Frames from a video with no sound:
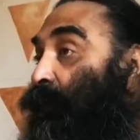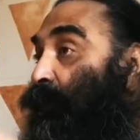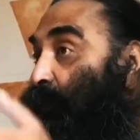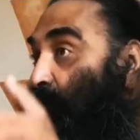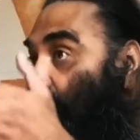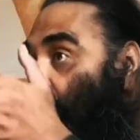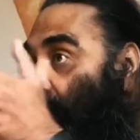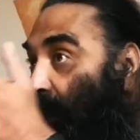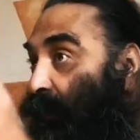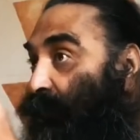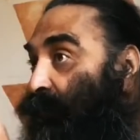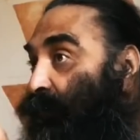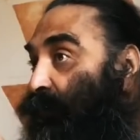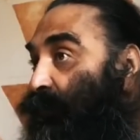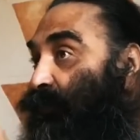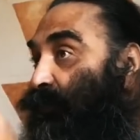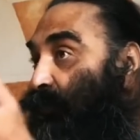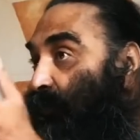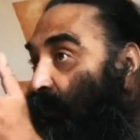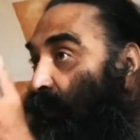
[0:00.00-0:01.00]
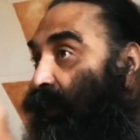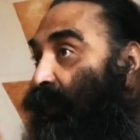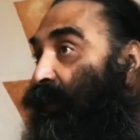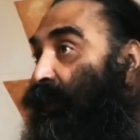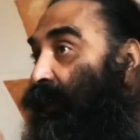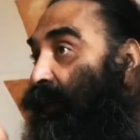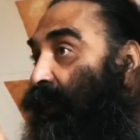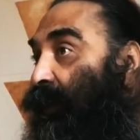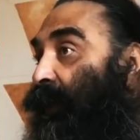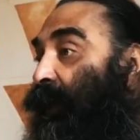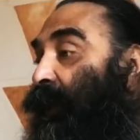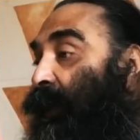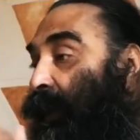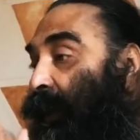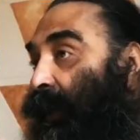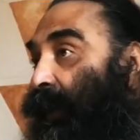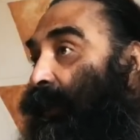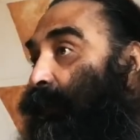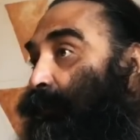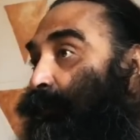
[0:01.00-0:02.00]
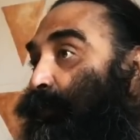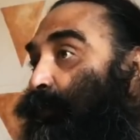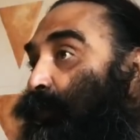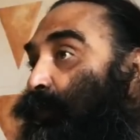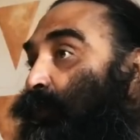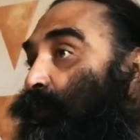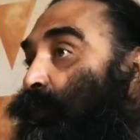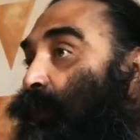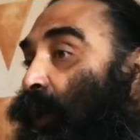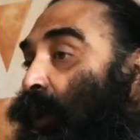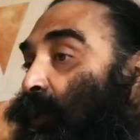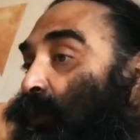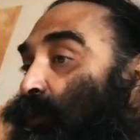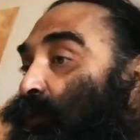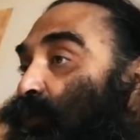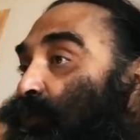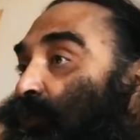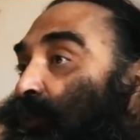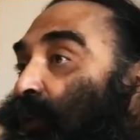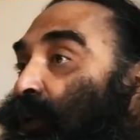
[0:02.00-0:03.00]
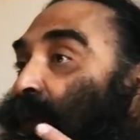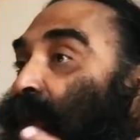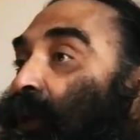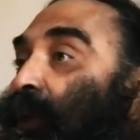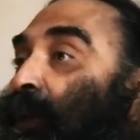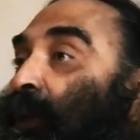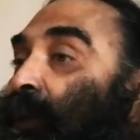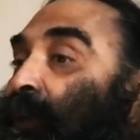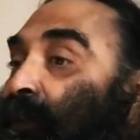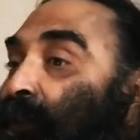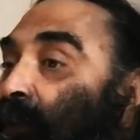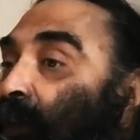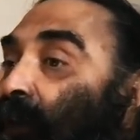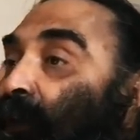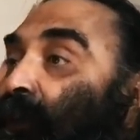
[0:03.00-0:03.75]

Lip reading: Your efforts one day help you how to see the